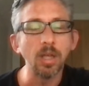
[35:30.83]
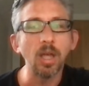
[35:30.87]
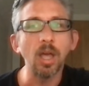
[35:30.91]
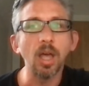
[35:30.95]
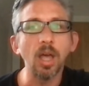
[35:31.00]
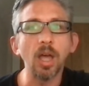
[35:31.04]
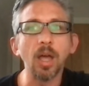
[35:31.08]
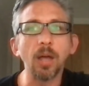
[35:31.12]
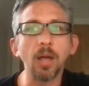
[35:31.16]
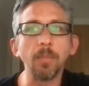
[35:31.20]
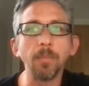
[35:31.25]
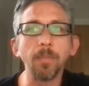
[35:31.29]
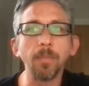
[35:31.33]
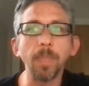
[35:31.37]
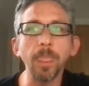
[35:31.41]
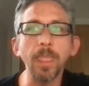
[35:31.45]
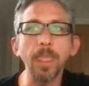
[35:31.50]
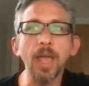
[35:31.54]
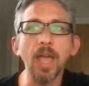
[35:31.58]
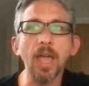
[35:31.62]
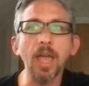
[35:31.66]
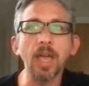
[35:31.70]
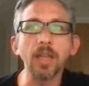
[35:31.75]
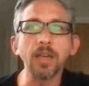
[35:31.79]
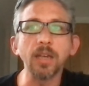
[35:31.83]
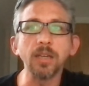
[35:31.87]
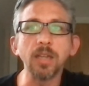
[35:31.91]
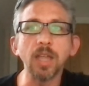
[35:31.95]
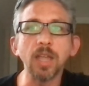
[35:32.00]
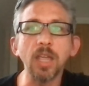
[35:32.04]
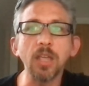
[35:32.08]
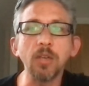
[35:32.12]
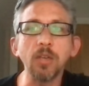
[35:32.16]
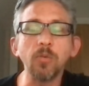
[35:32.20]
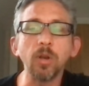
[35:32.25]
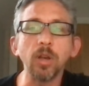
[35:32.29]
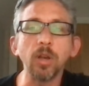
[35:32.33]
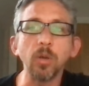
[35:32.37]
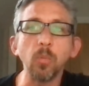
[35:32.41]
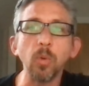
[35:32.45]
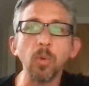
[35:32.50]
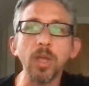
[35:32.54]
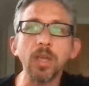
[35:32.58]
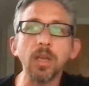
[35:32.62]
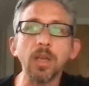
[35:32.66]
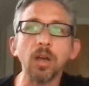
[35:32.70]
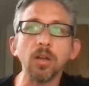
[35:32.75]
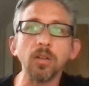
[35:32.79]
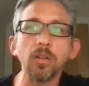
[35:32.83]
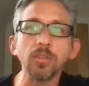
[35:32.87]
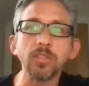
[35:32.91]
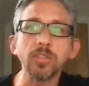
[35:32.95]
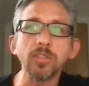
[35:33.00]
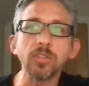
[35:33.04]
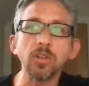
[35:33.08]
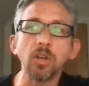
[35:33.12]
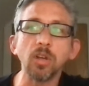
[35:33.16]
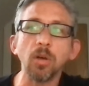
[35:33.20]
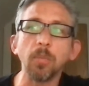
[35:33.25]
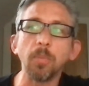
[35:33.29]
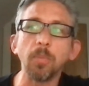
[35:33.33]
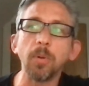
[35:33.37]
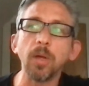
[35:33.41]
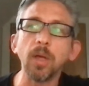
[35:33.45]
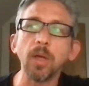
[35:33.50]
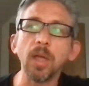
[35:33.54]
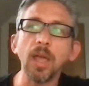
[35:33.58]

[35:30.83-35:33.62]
And equally, we can't stop